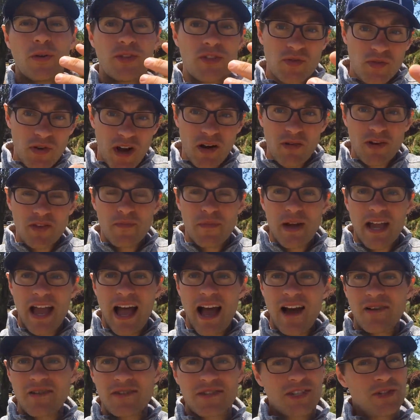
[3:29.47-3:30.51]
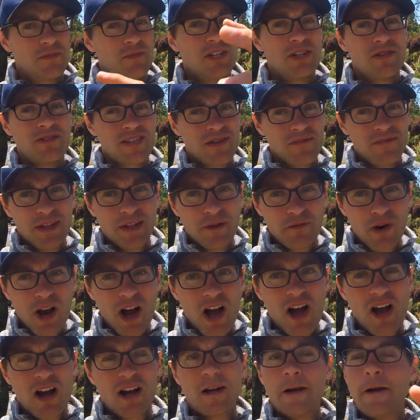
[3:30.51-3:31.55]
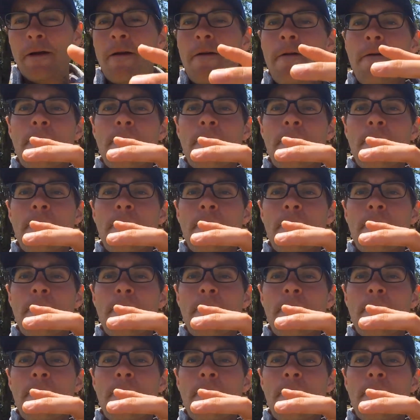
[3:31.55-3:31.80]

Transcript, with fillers: What's wrong with my house? Did we do something wrong?